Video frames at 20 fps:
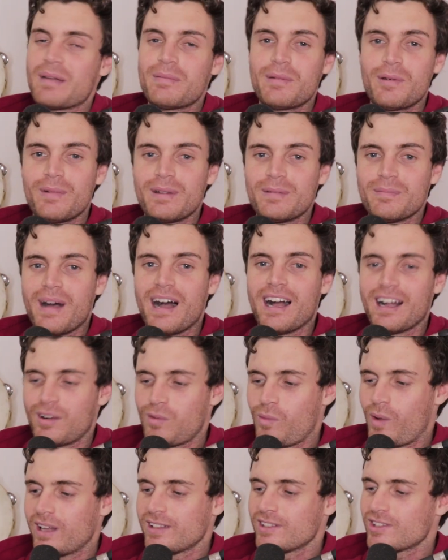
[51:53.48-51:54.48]
Maybe we
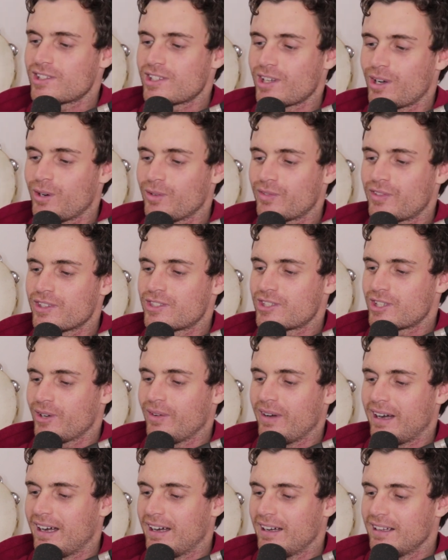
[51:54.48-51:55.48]
mark one show of the
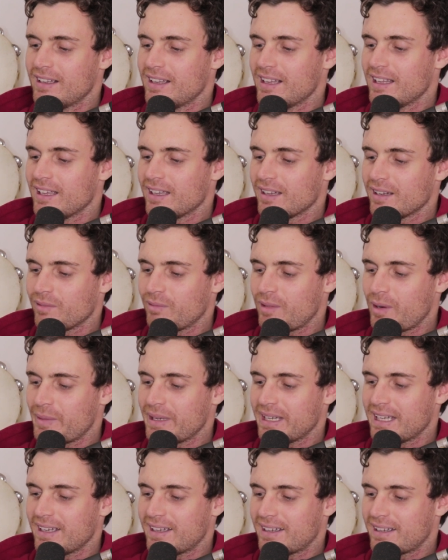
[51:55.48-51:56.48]
tour where
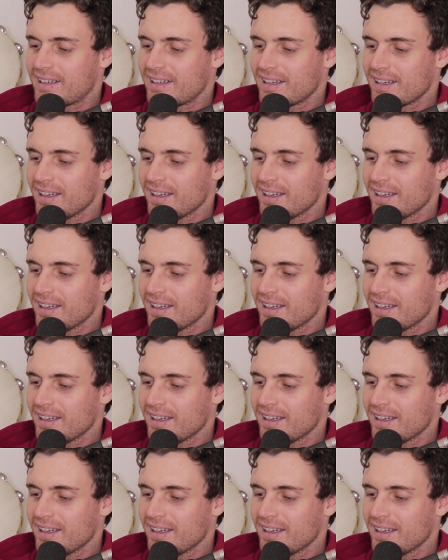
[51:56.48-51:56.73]
we,